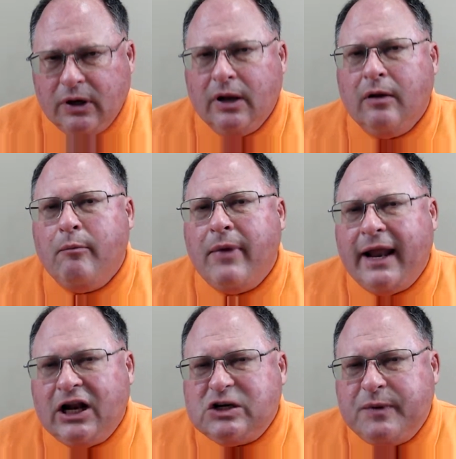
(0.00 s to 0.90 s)

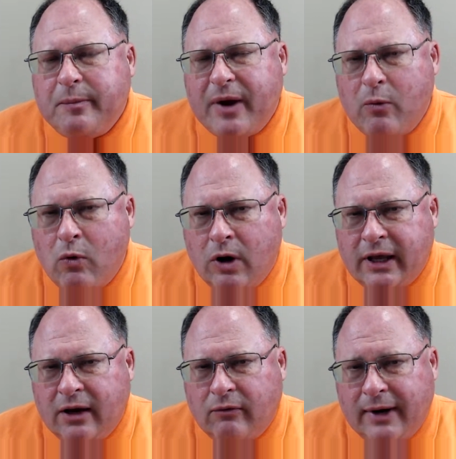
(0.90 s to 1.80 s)
Management by walking
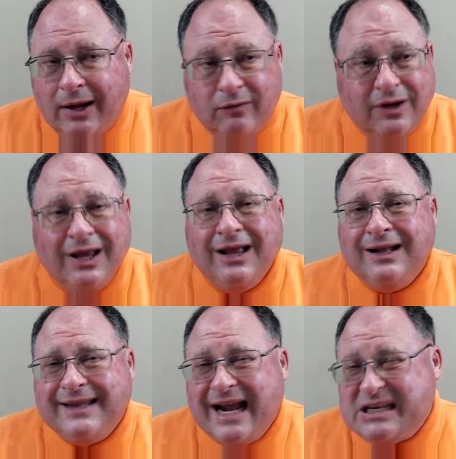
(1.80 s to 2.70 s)
around.
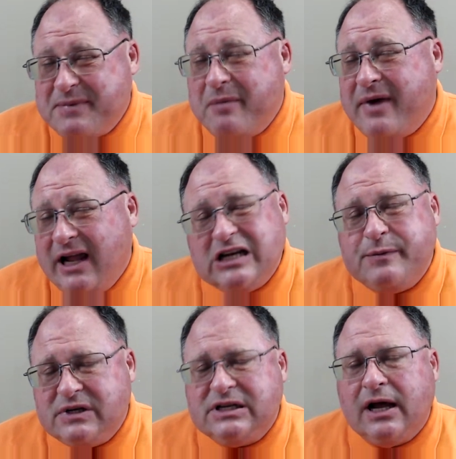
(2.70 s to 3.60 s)
That's my management
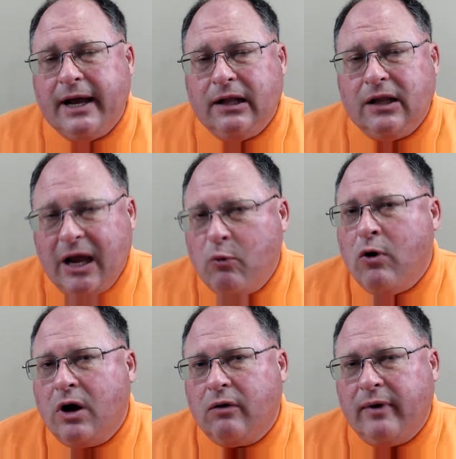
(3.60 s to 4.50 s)
style. I walk
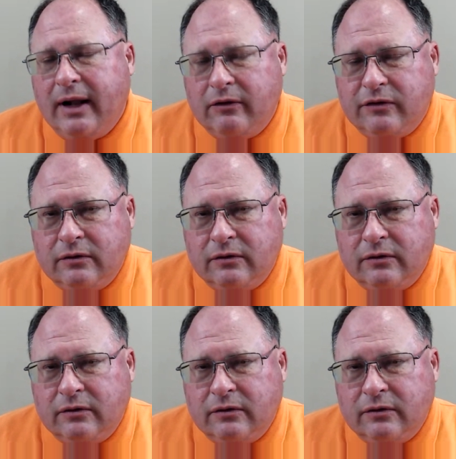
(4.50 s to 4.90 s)
around.